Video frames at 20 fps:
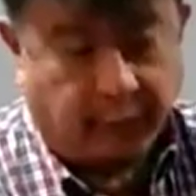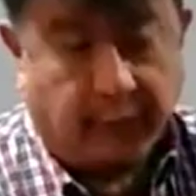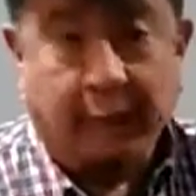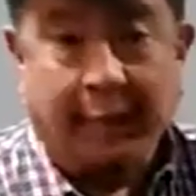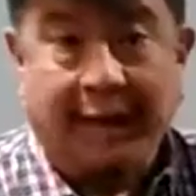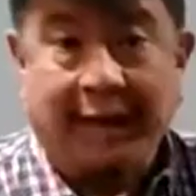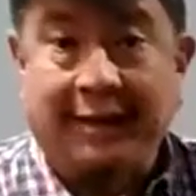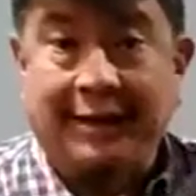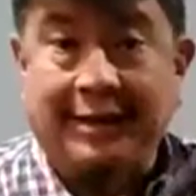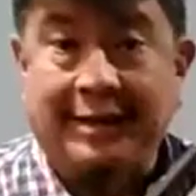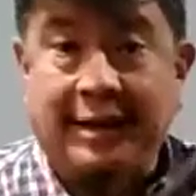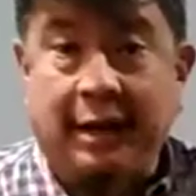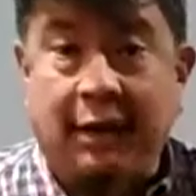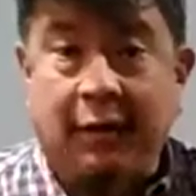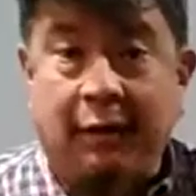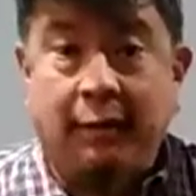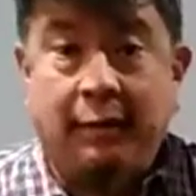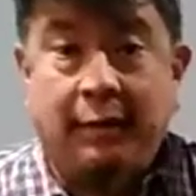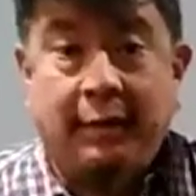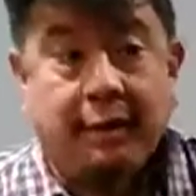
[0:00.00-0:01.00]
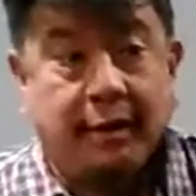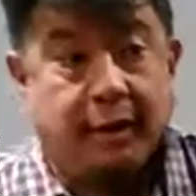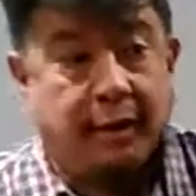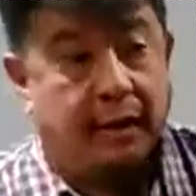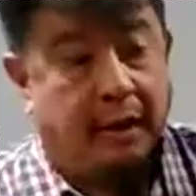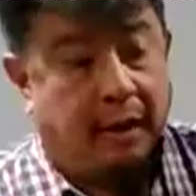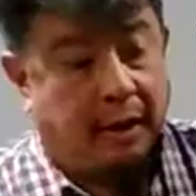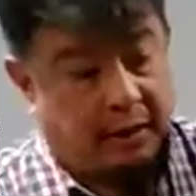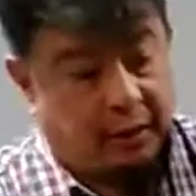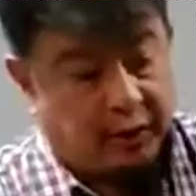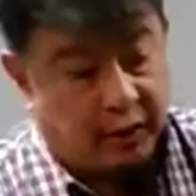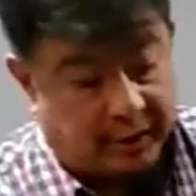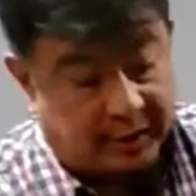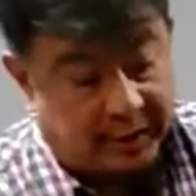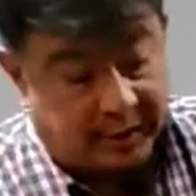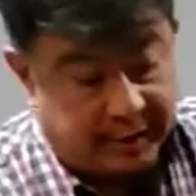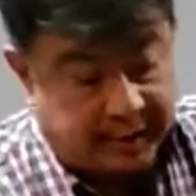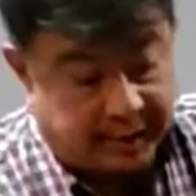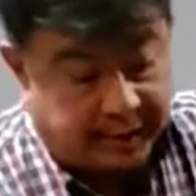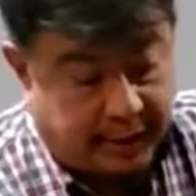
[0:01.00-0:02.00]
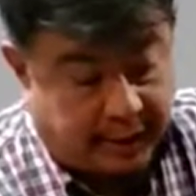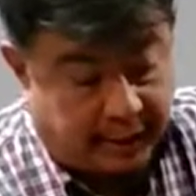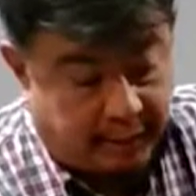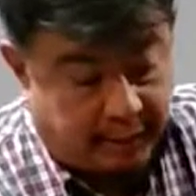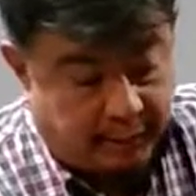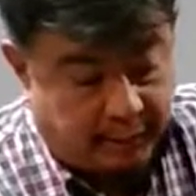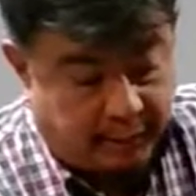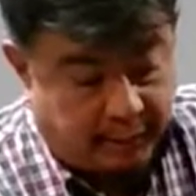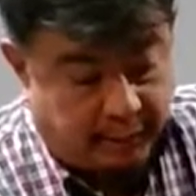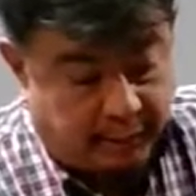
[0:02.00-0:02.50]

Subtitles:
Make it sound just the same,